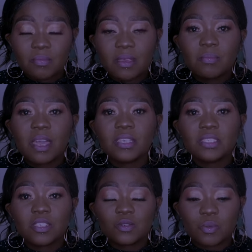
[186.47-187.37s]
Be
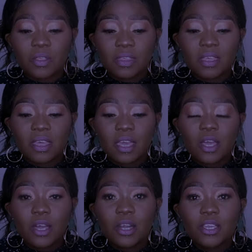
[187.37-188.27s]
patient with
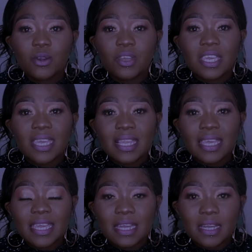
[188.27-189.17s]
your
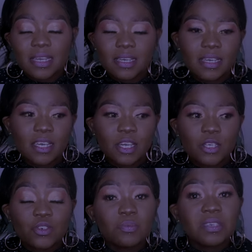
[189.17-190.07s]
healing.
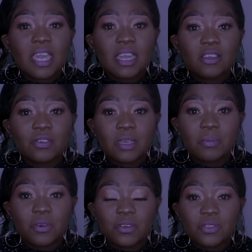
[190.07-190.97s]
Don't be angry
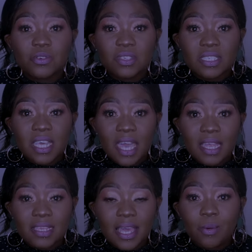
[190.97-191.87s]
because you're
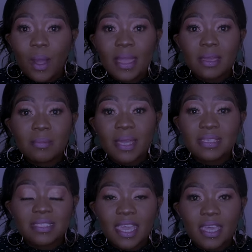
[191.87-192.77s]
sad. Like, why am I
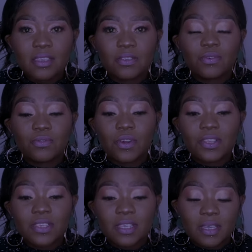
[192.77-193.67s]
sad? Do
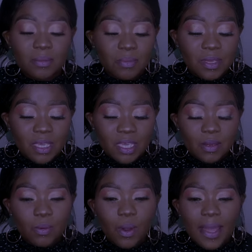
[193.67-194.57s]
not be,
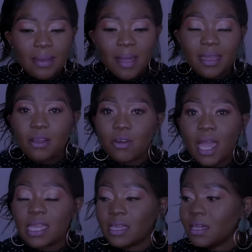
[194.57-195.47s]
why am I
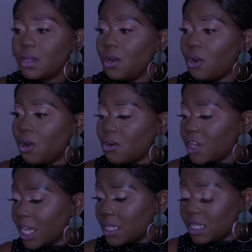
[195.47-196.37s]
crying
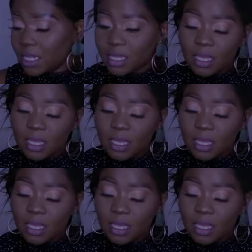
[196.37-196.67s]
already?